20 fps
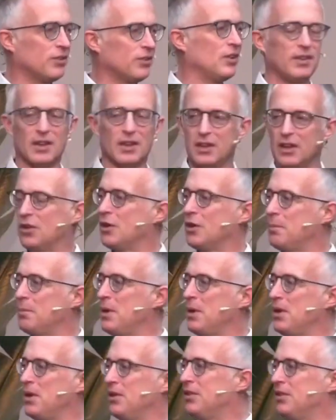church
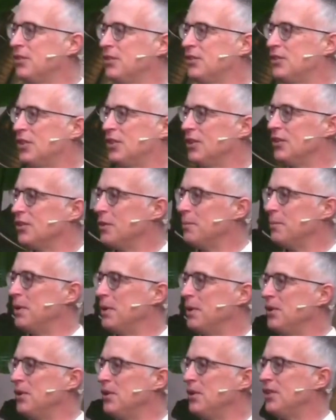communities were the
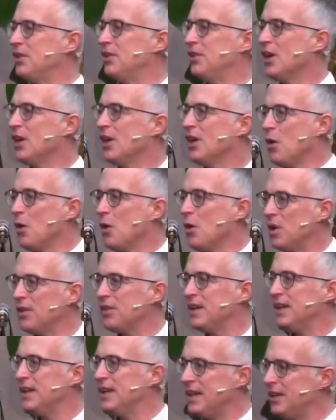leaders of those
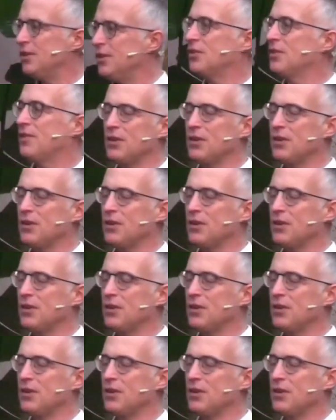communities.